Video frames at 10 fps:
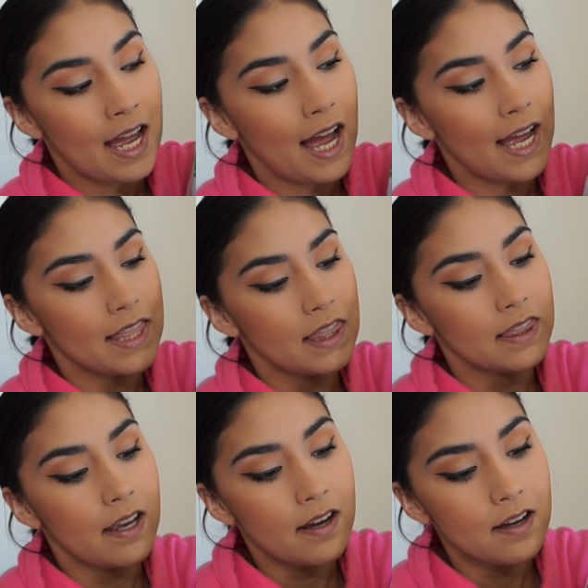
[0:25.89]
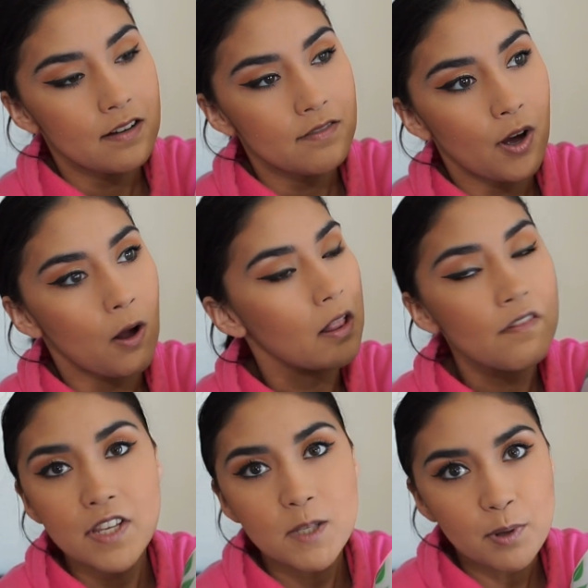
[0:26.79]
I love all
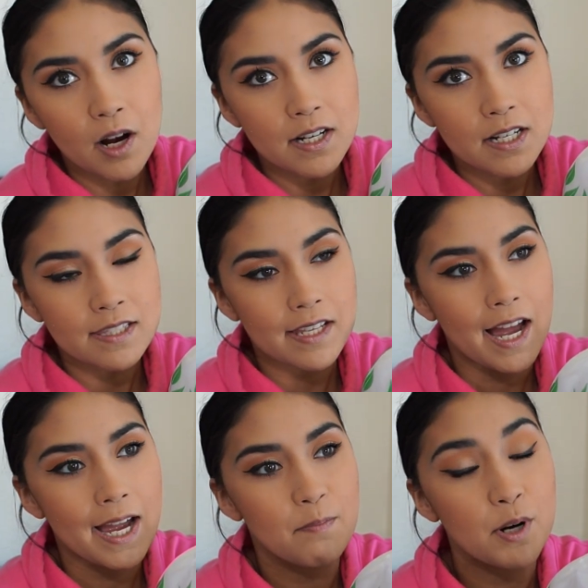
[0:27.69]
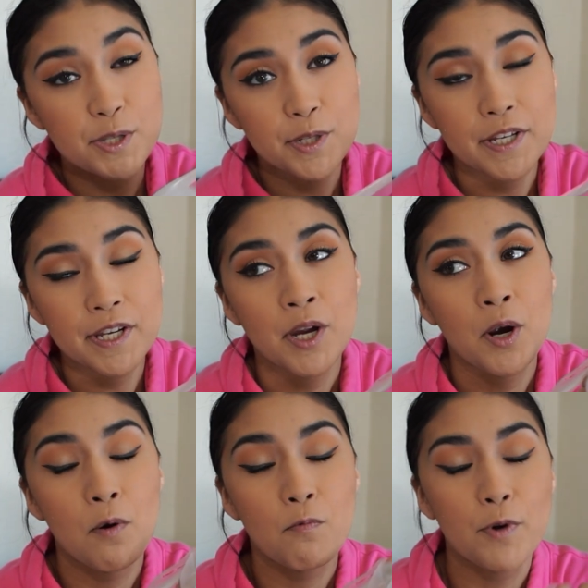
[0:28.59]
of these products. I personally
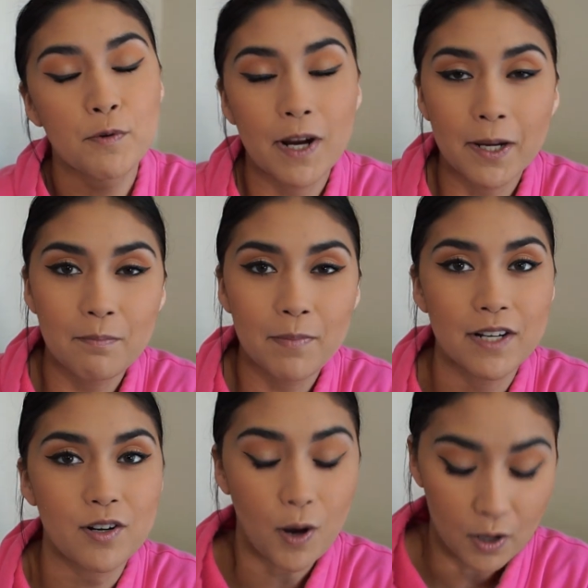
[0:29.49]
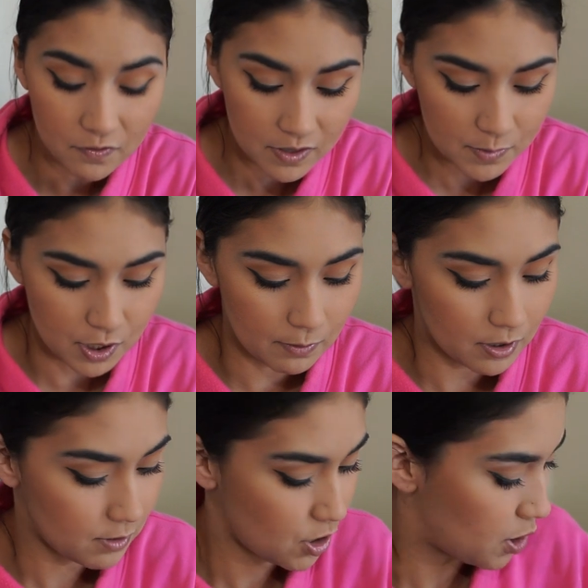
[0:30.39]
would recommend all of them, so I'm
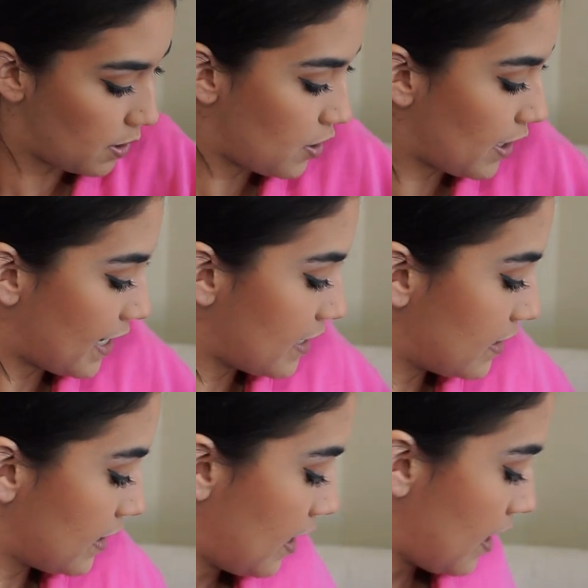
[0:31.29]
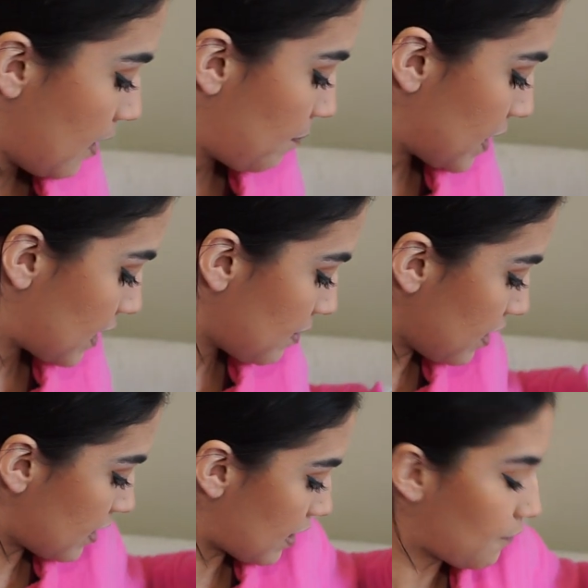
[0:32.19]
gonna be showing you guys. But some of
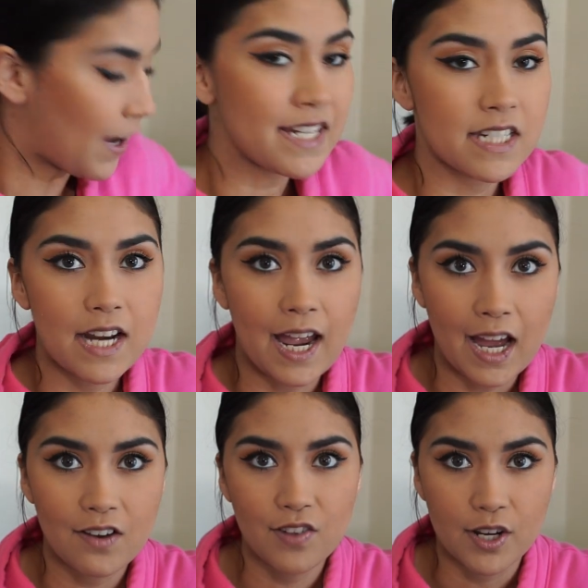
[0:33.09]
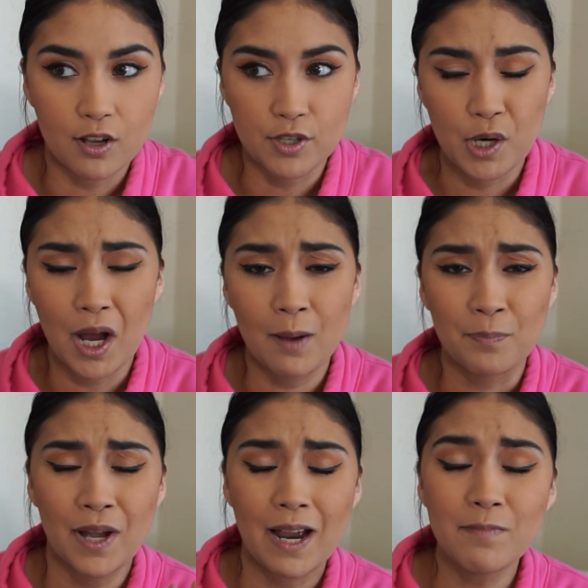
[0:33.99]
the stuff I did have, like on the top,
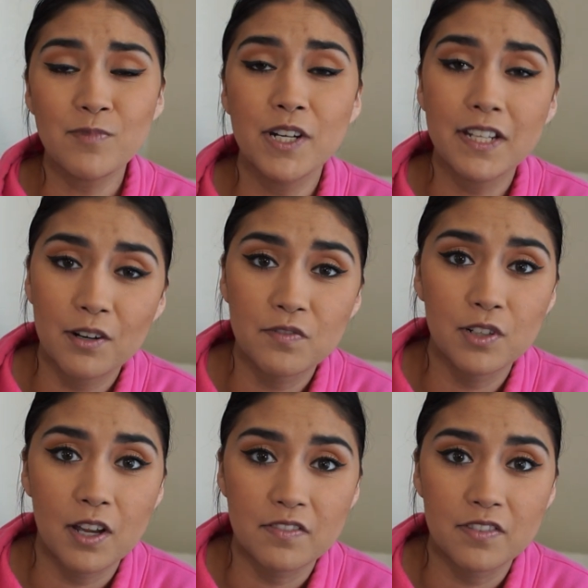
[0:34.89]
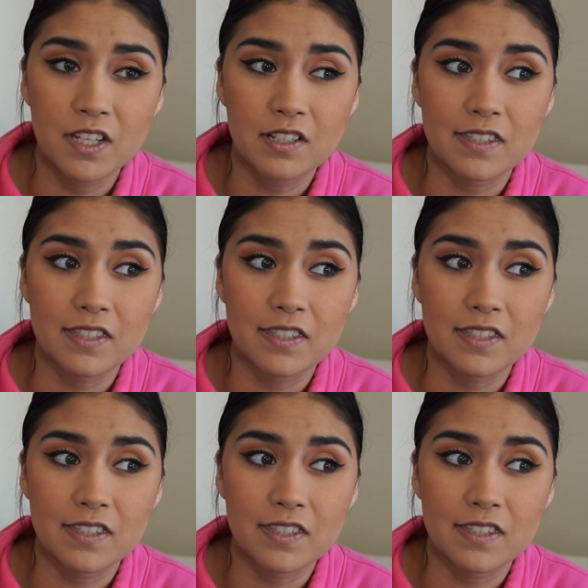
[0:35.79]
I'm running out of a lot of things.